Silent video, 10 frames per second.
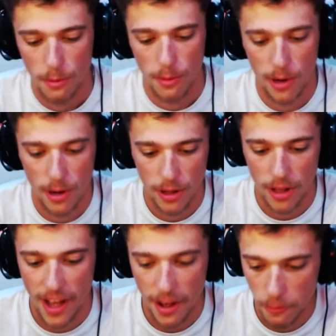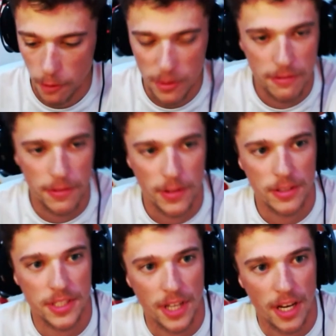Well, when we
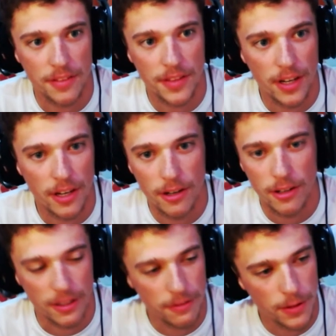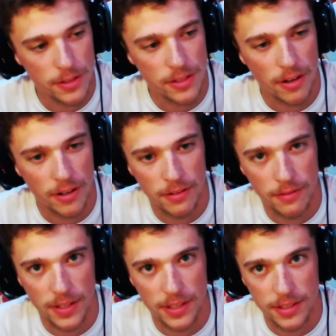first got there, like first started
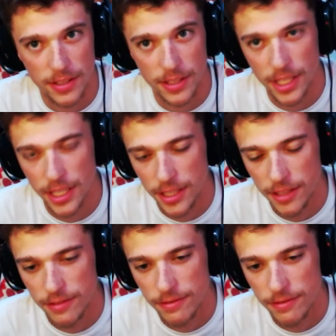investigating,